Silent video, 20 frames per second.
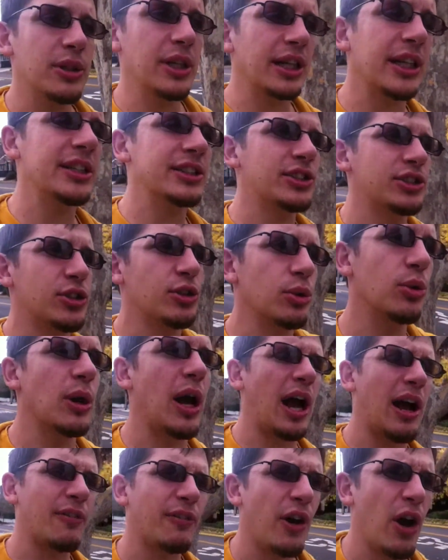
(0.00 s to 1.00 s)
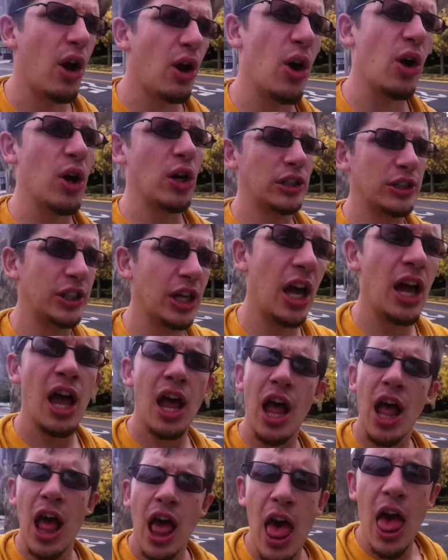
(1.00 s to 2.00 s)
needs to have heard
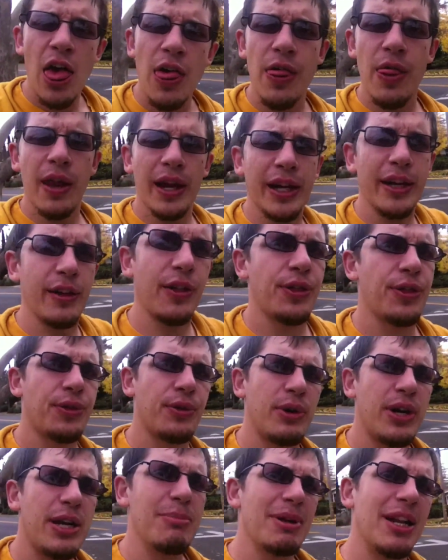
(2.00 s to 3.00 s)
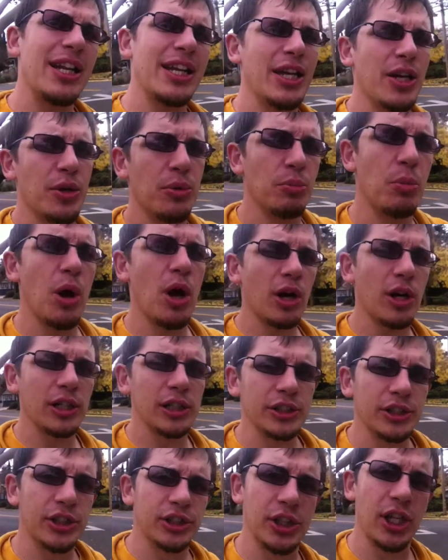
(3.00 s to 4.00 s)
like 3 million
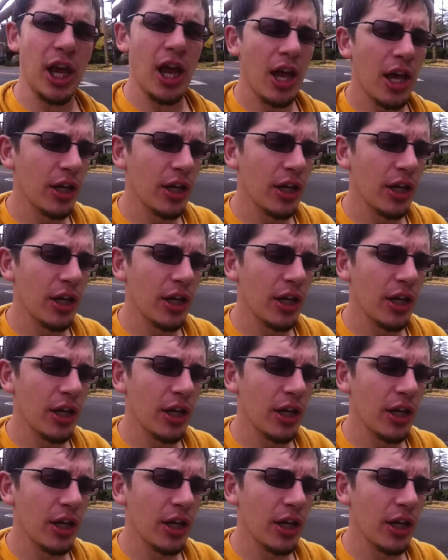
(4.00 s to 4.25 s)
words